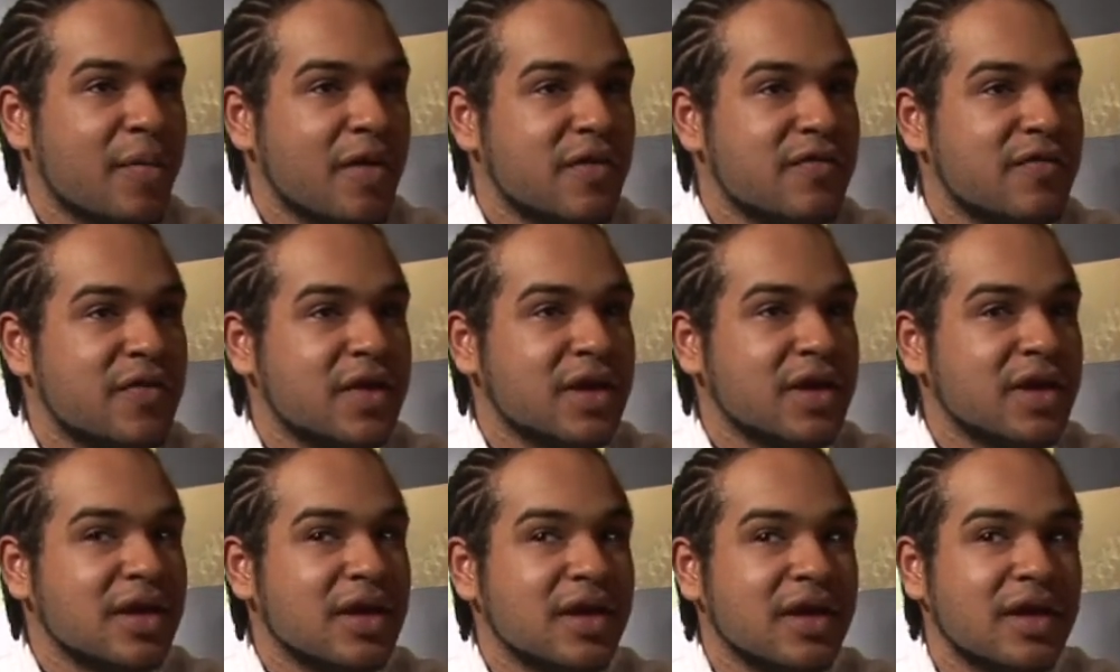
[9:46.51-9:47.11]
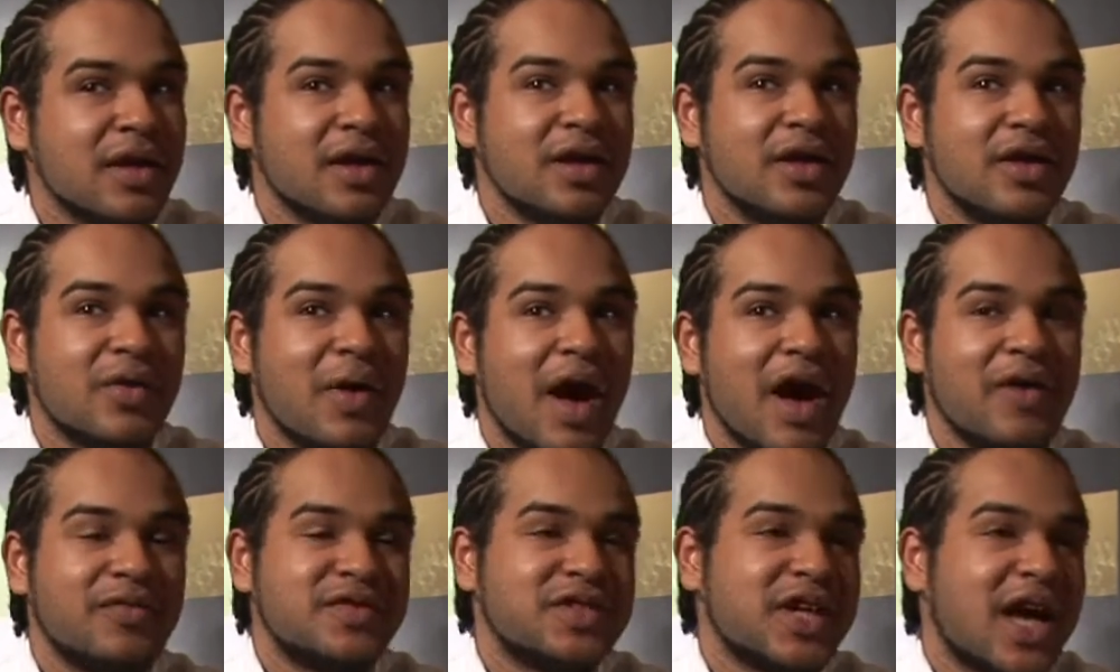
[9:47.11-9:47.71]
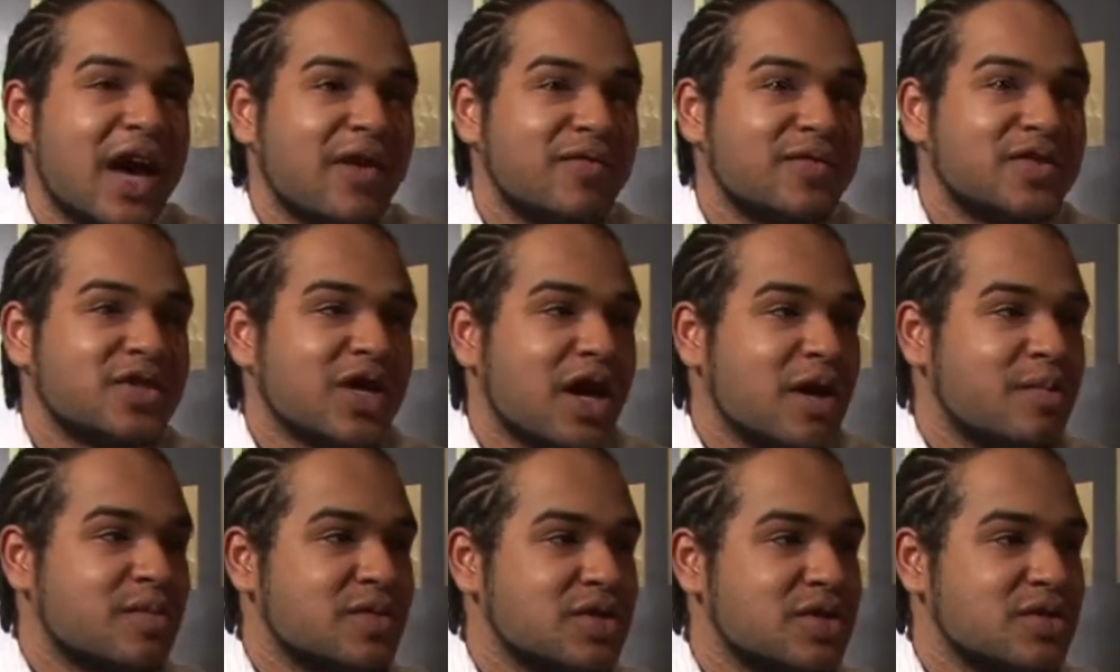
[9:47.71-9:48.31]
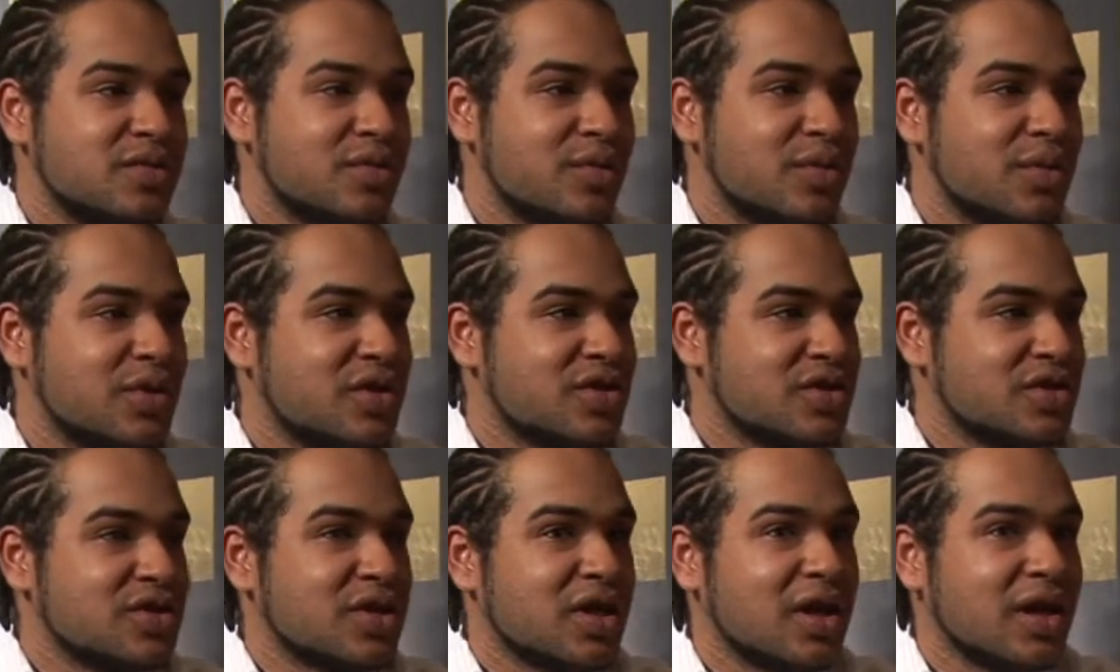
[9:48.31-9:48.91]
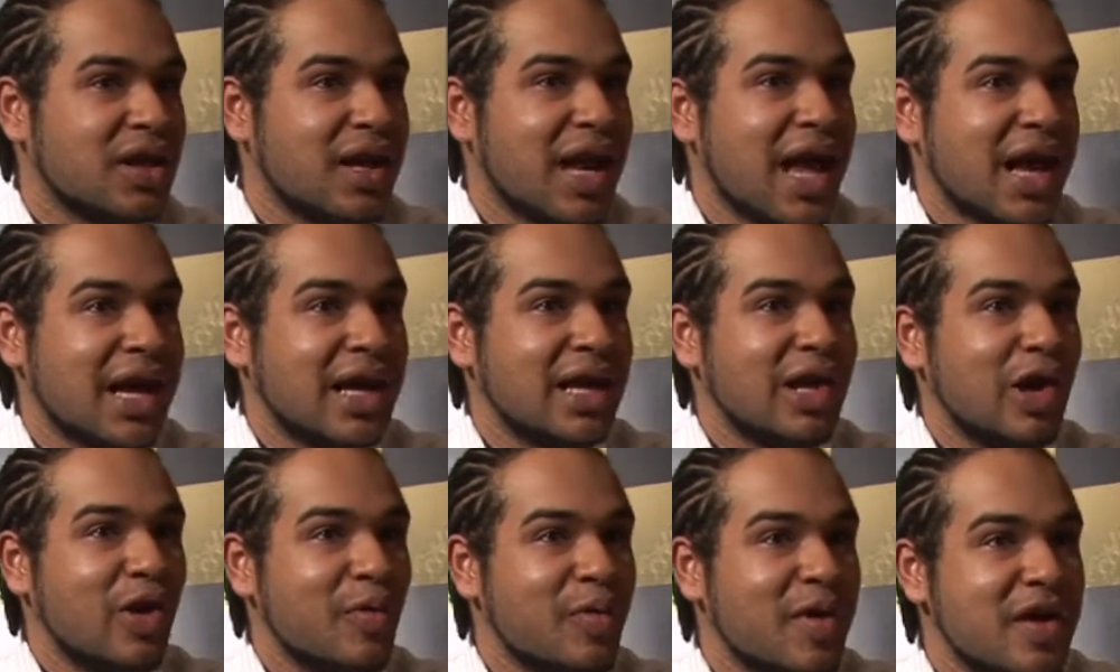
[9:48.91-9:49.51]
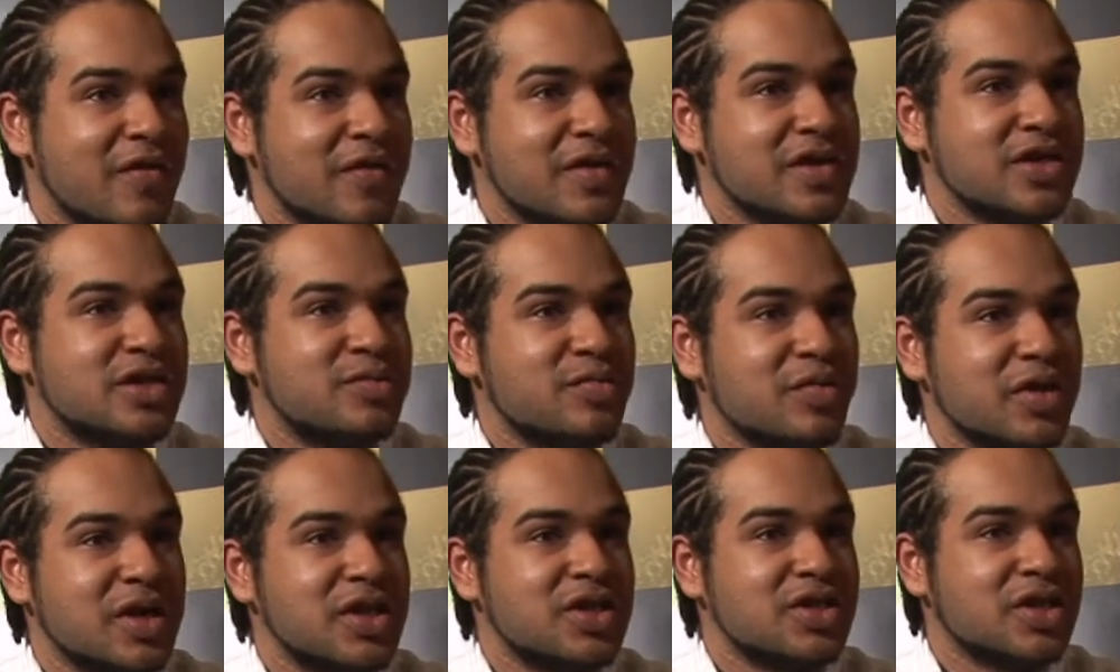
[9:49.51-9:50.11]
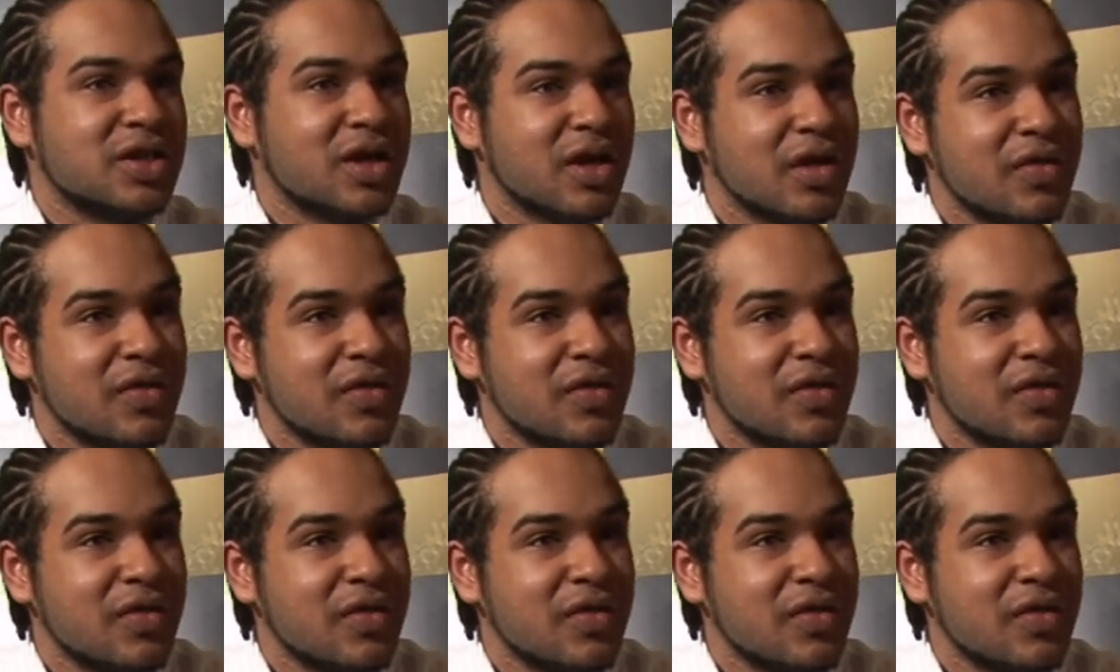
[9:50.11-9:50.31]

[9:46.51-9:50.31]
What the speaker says: I think you have to have times where you're just going to lack a little bit of inspiration.